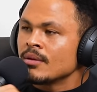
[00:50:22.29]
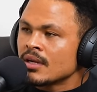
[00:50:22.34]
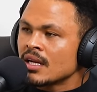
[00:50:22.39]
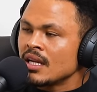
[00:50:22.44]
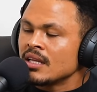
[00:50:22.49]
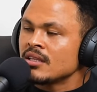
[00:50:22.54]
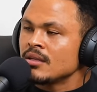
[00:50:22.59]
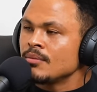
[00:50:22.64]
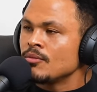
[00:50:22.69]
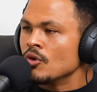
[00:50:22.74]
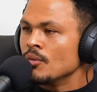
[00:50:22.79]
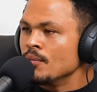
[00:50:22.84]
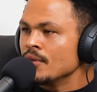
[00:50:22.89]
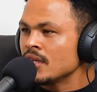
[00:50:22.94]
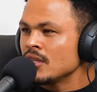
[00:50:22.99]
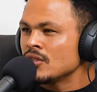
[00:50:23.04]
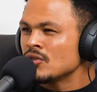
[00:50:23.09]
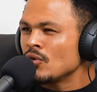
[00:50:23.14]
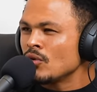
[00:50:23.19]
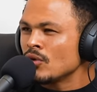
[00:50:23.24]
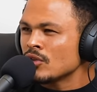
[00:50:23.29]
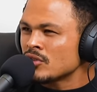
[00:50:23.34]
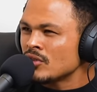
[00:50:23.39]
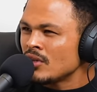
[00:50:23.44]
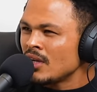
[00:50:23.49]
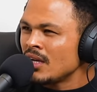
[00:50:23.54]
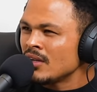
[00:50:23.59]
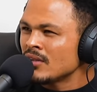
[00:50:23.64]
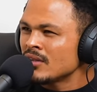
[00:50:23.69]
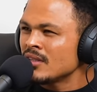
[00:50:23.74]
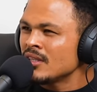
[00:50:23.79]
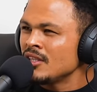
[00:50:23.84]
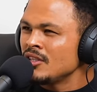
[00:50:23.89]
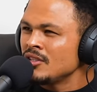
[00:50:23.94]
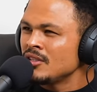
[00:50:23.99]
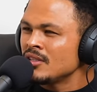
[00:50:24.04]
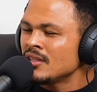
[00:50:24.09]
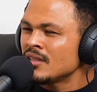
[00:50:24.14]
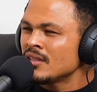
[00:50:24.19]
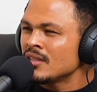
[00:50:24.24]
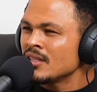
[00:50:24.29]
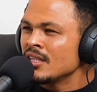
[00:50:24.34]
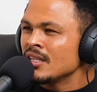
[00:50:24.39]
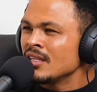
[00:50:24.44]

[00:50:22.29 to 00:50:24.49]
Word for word: Clayton Blommick is also out injured.